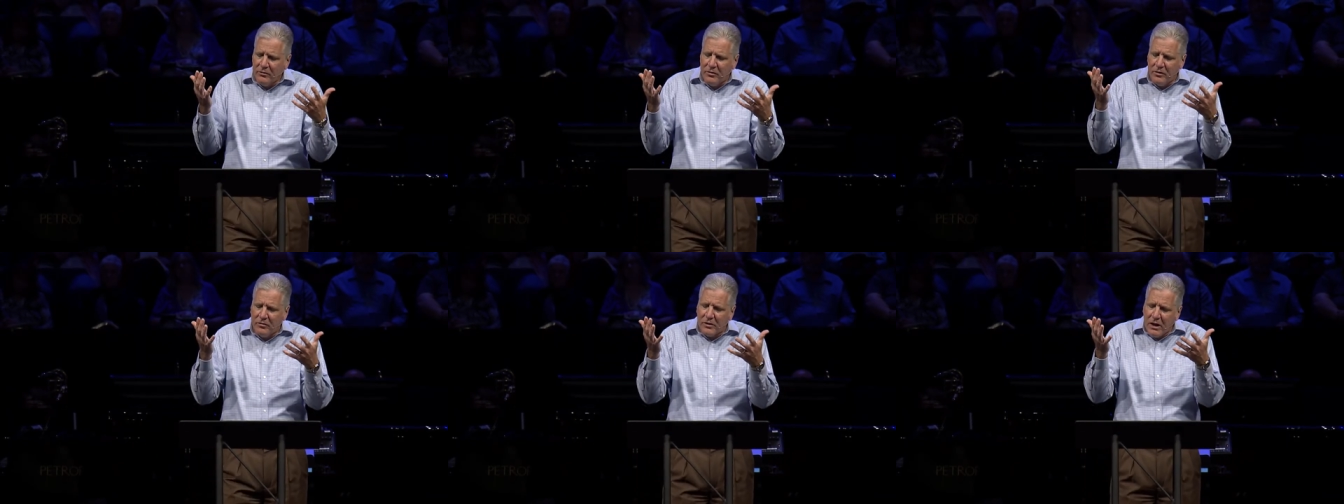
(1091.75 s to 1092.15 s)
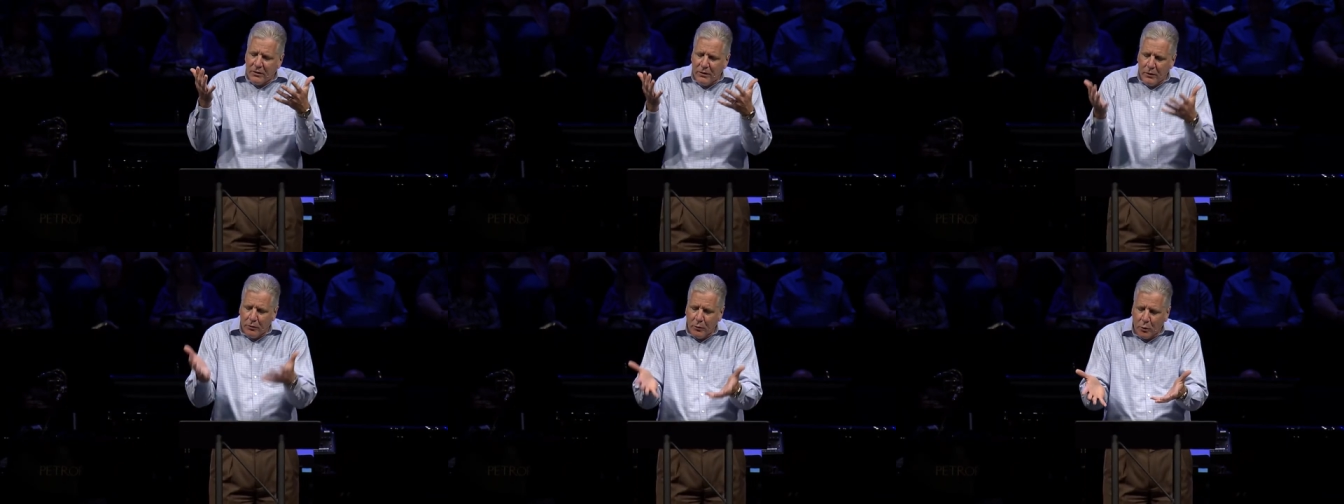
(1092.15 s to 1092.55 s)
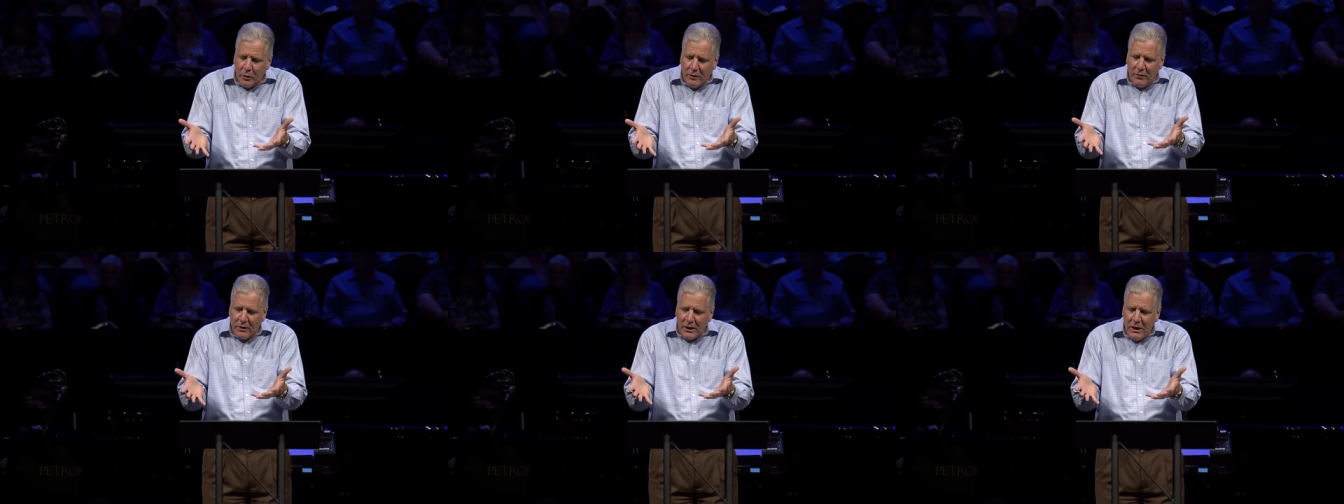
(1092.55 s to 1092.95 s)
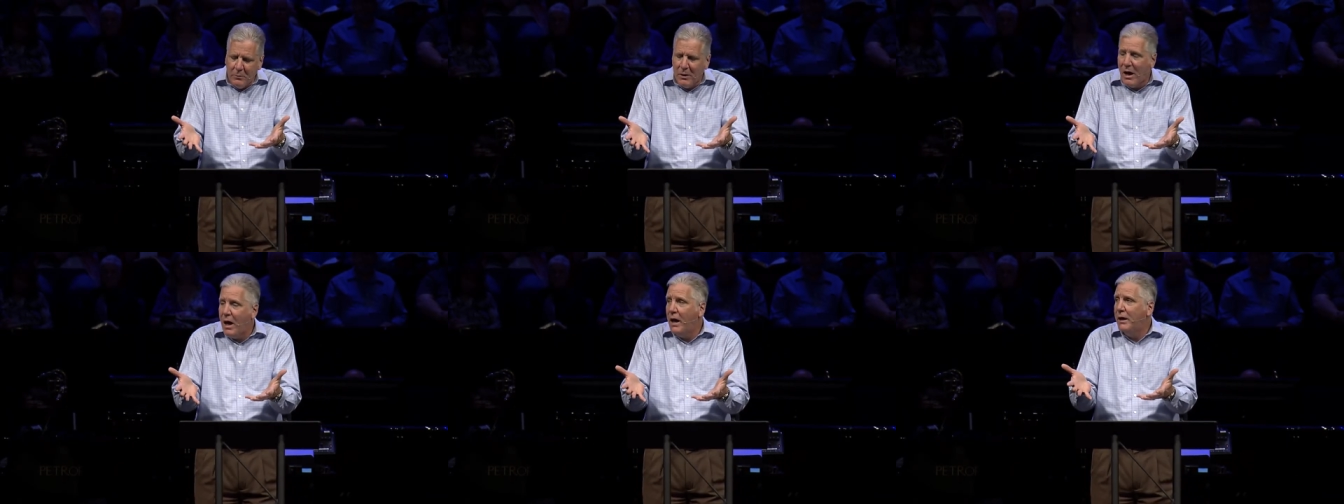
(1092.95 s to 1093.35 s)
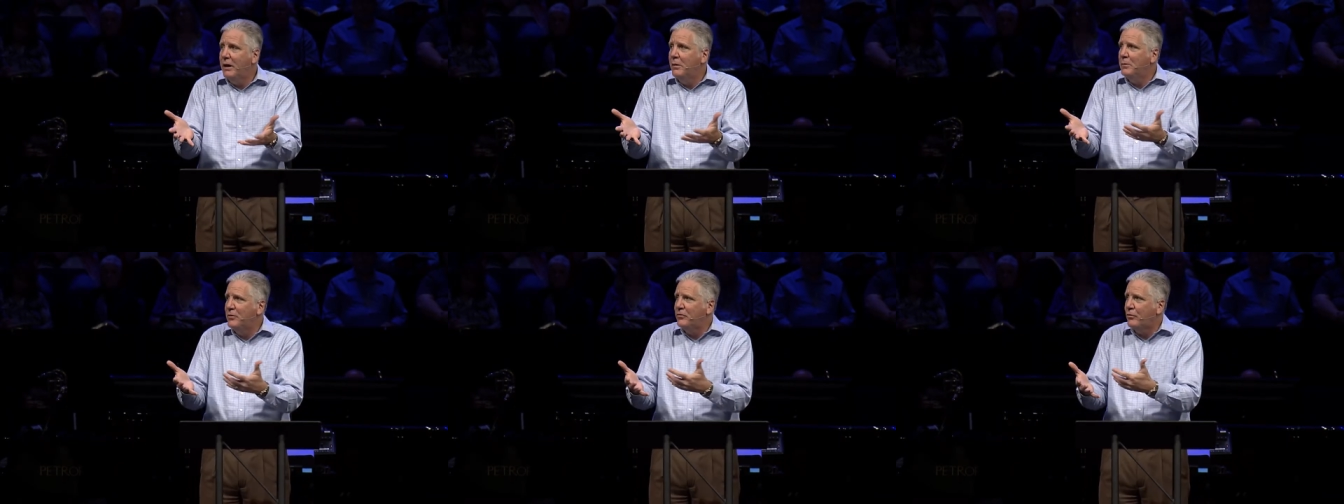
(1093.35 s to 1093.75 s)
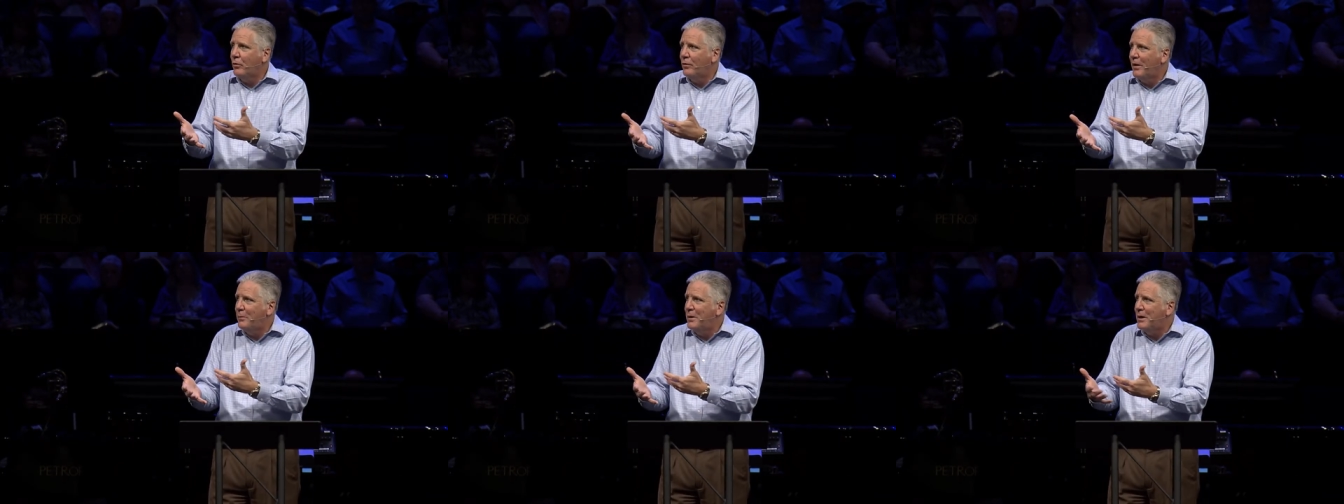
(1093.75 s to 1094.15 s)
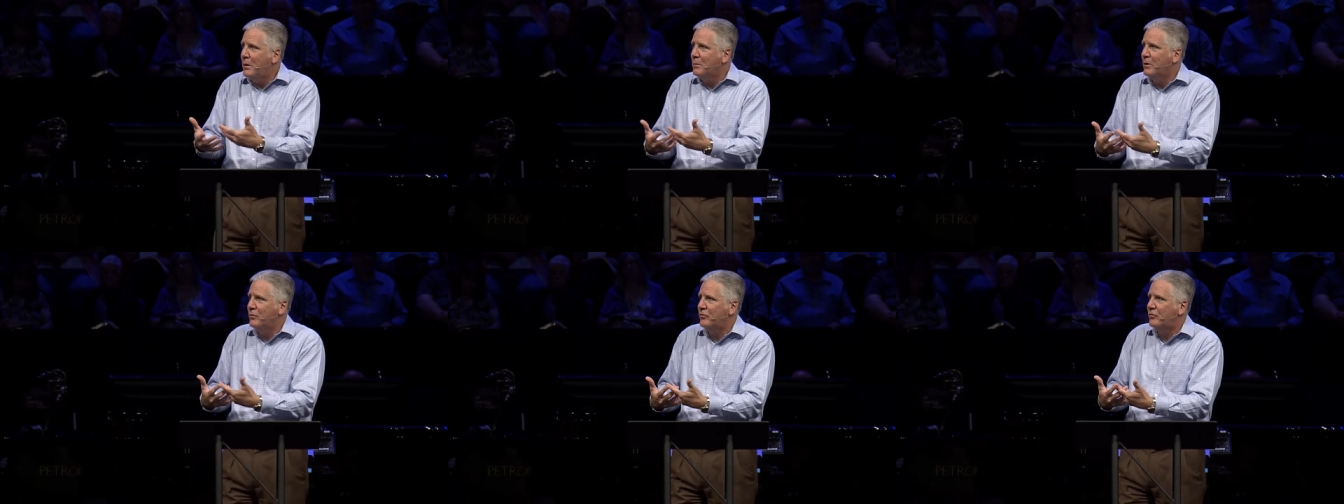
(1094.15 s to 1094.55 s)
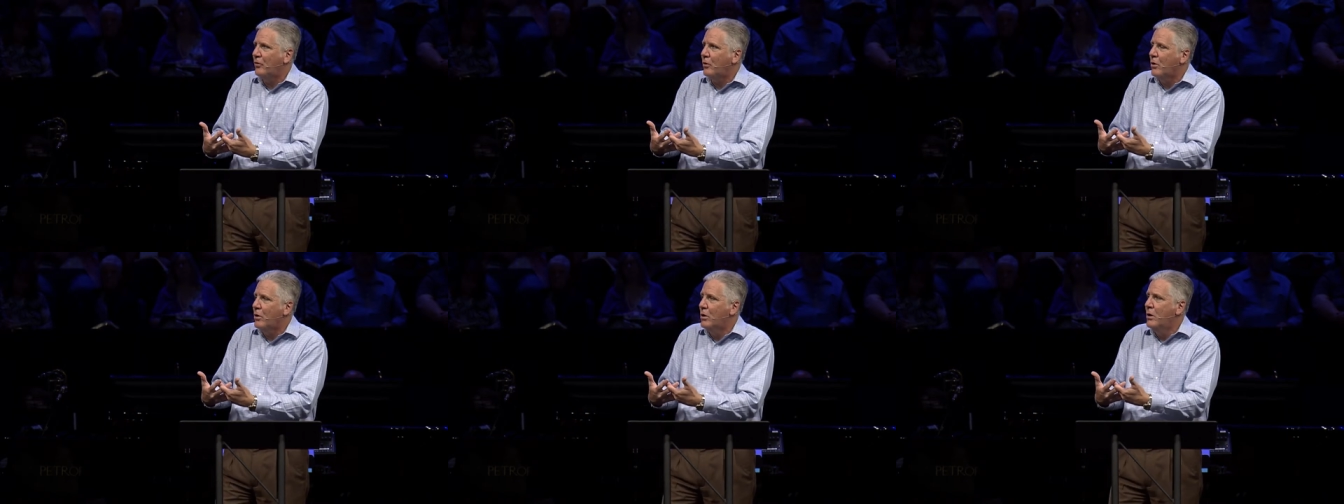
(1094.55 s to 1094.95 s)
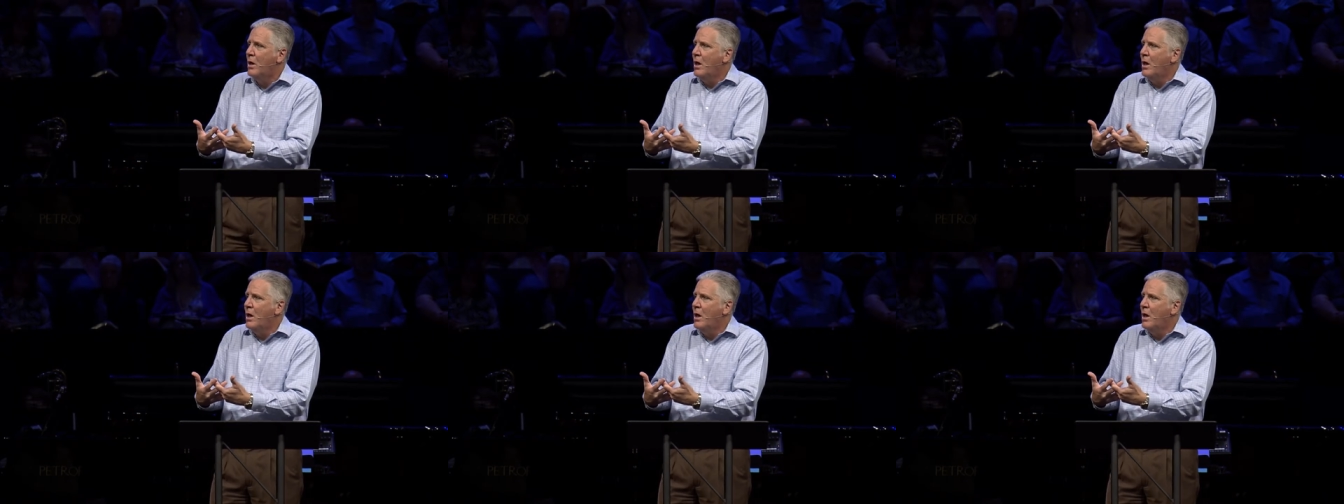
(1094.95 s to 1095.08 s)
he's got the authority of the king behind him, and so they become concerned